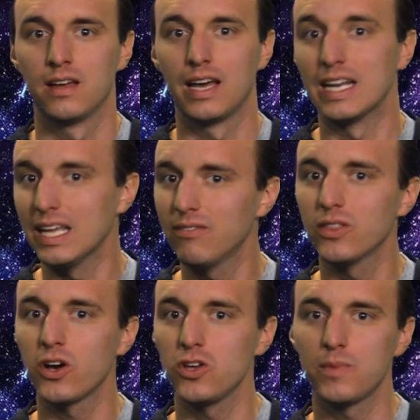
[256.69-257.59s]
And even
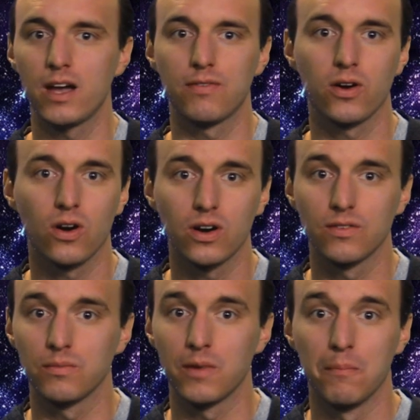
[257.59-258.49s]
though you may have
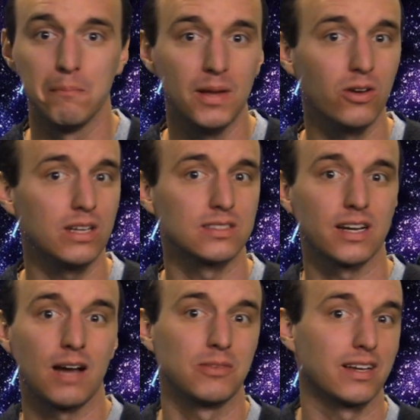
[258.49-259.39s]
heard a million
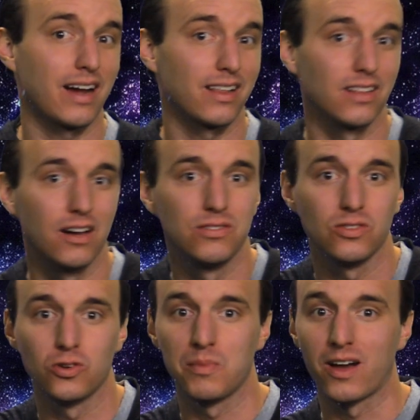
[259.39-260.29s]
times that God loves
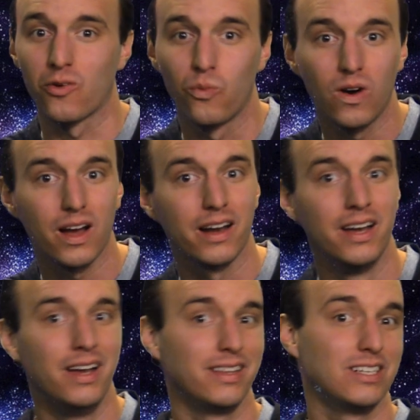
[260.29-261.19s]
you no matter
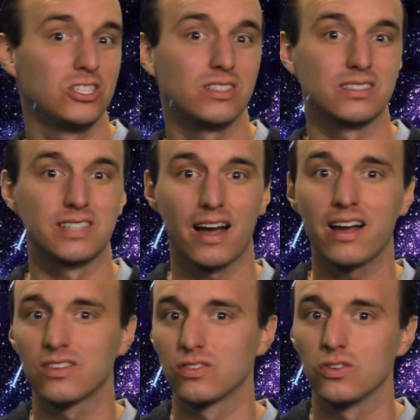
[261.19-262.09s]
what, that Jesus
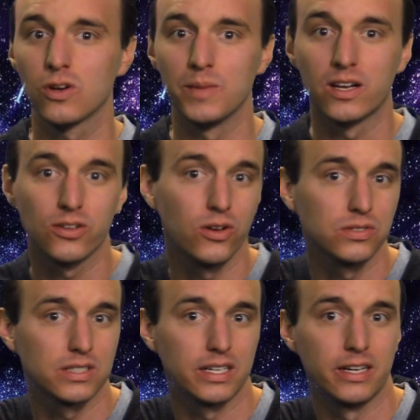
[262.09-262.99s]
died so you could be
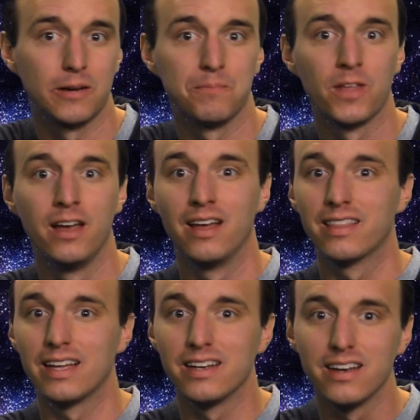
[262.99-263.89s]
close to him,
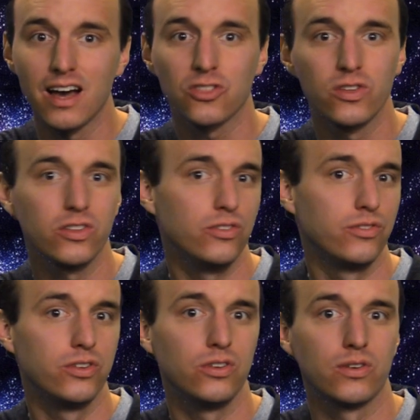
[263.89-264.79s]
that nothing you
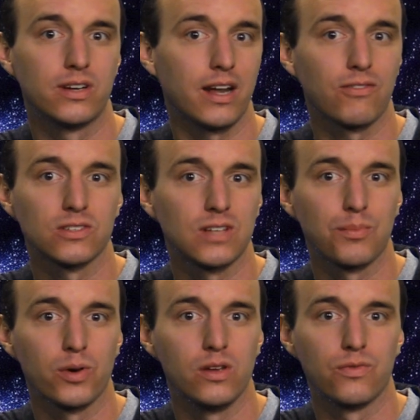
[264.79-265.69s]
do could ever
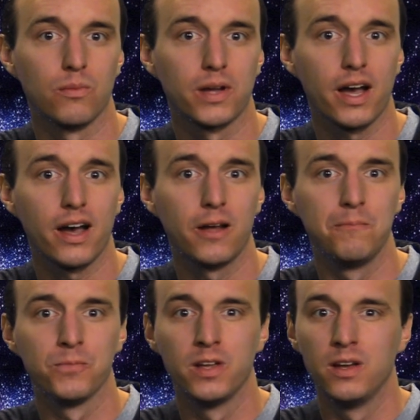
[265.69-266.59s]
separate you from
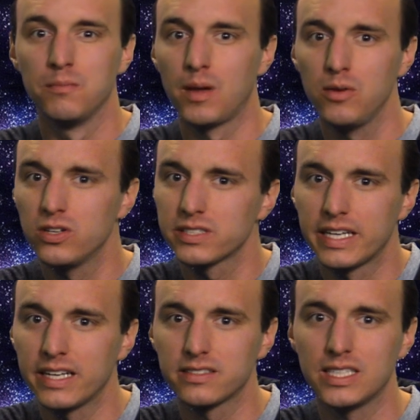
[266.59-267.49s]
God, maybe you just
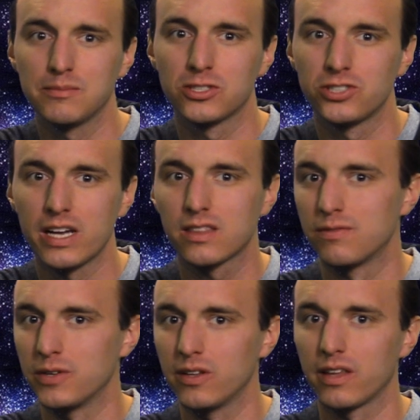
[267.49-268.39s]
can't seem to shake the
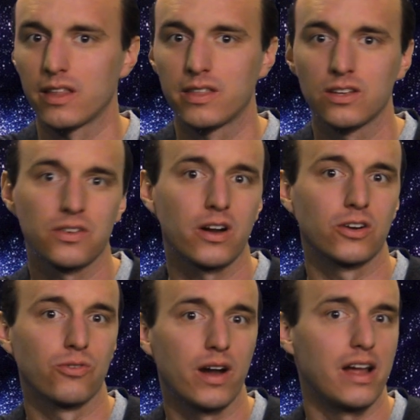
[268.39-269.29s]
feeling that things
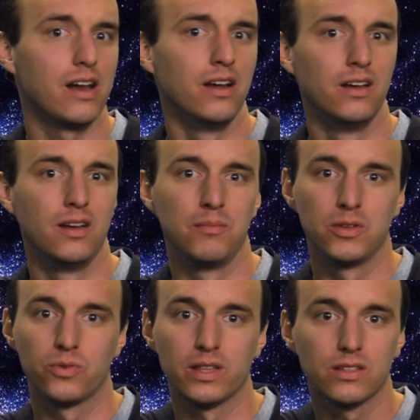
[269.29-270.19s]
aren't great
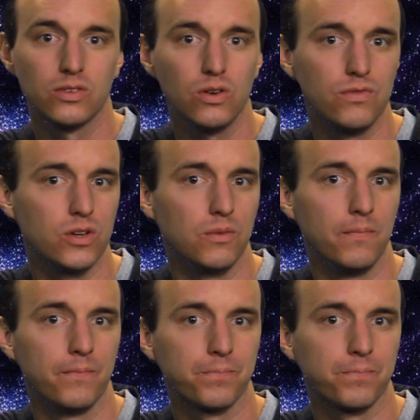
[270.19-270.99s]
between the two of you.